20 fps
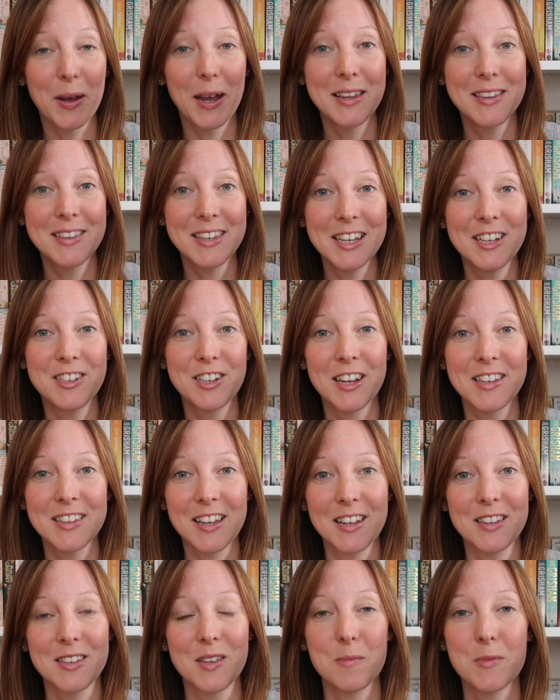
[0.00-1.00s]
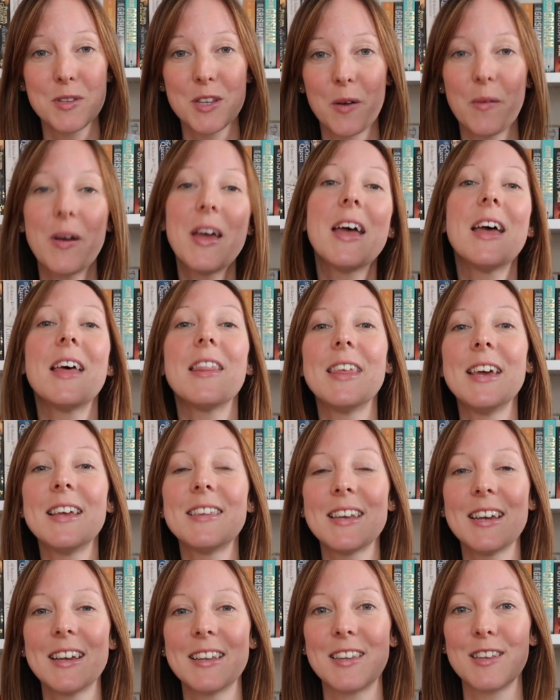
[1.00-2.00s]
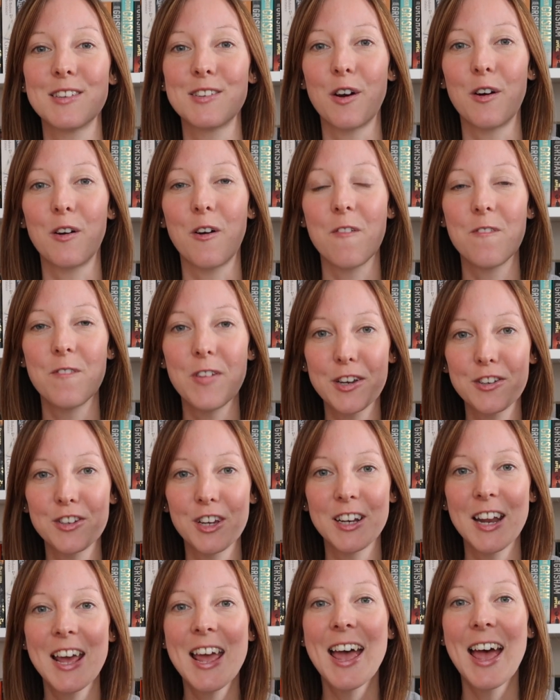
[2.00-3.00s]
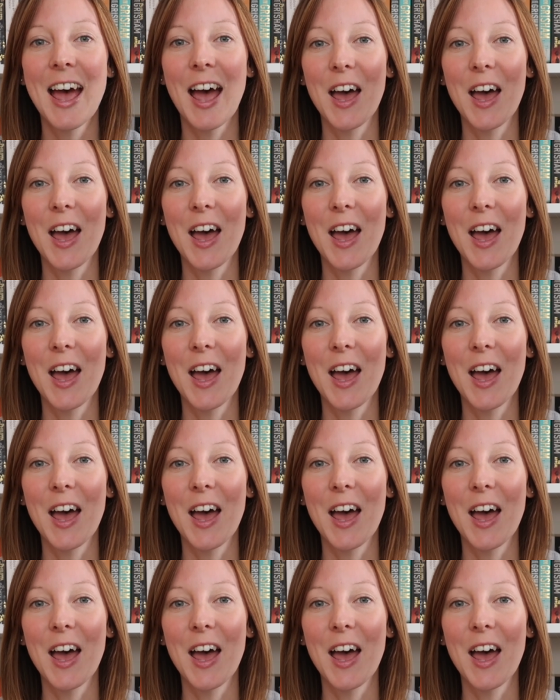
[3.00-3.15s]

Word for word: by CJ Sansom. So this is historical fiction.